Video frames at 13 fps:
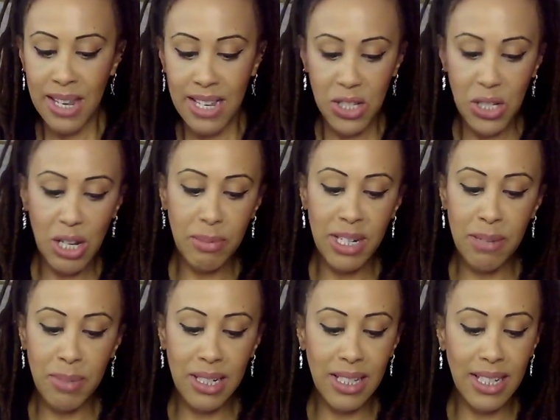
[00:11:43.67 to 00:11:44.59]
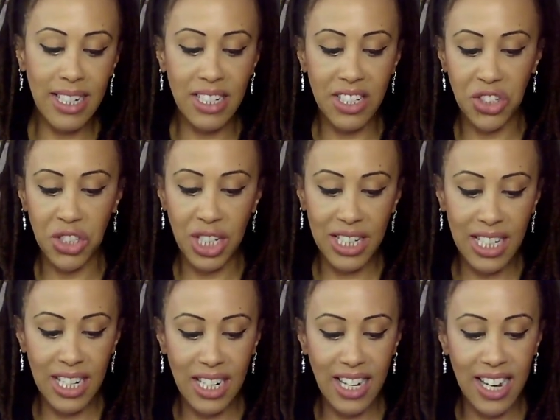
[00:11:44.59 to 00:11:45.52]
So I'm going to be like
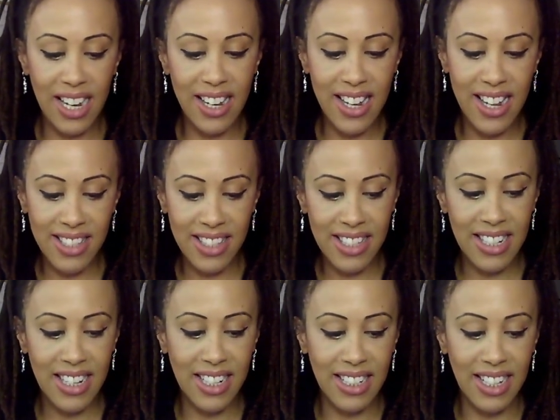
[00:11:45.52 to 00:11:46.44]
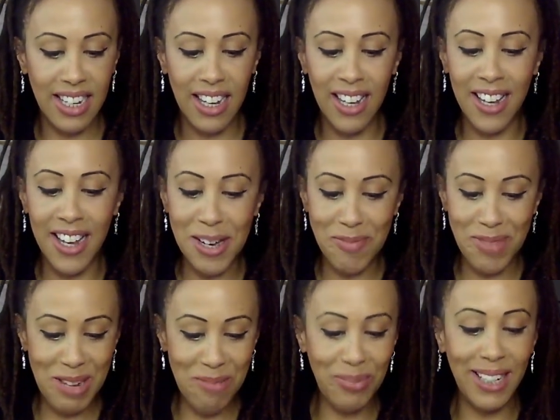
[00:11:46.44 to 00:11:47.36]
checking and seeing like how
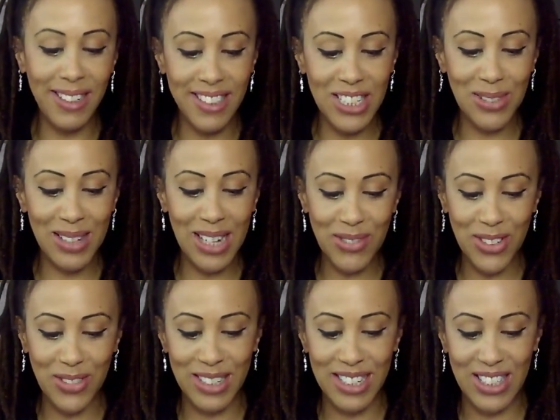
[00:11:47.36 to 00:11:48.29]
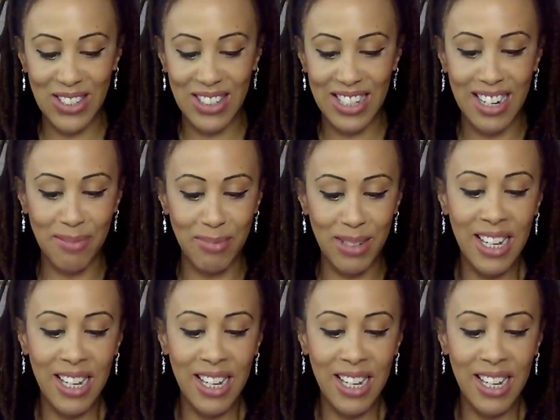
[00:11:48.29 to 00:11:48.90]
many pages we have to read, so that I'm